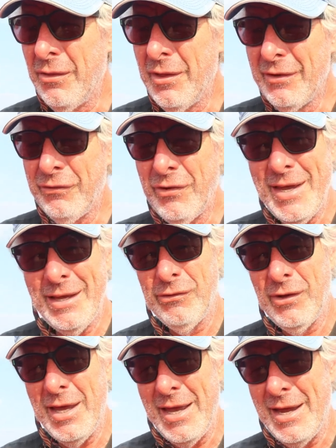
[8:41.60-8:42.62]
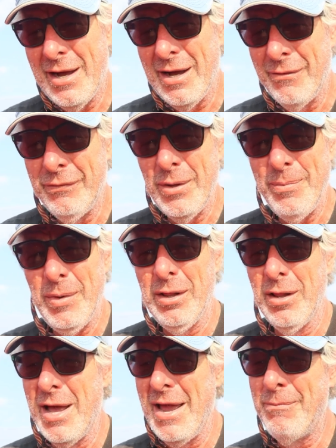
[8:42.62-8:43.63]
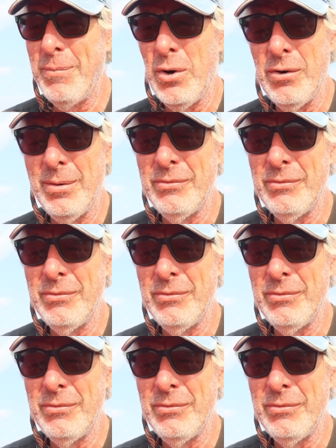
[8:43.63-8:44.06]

This thing's a uh, flipping lifeboat.